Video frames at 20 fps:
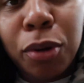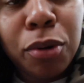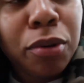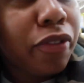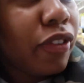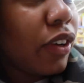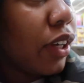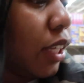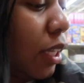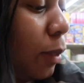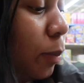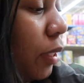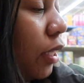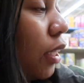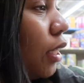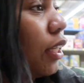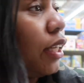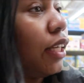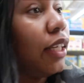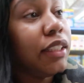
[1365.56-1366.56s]
who the fuck he be
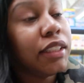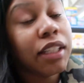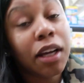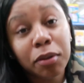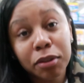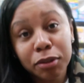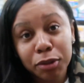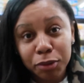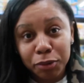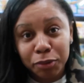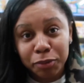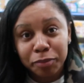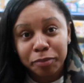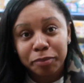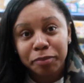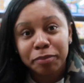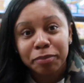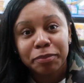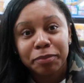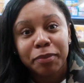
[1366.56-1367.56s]
thinking he talking to.
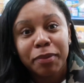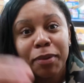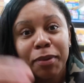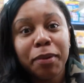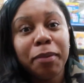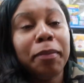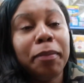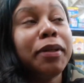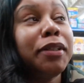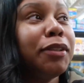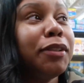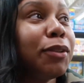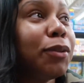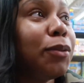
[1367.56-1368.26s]
But it's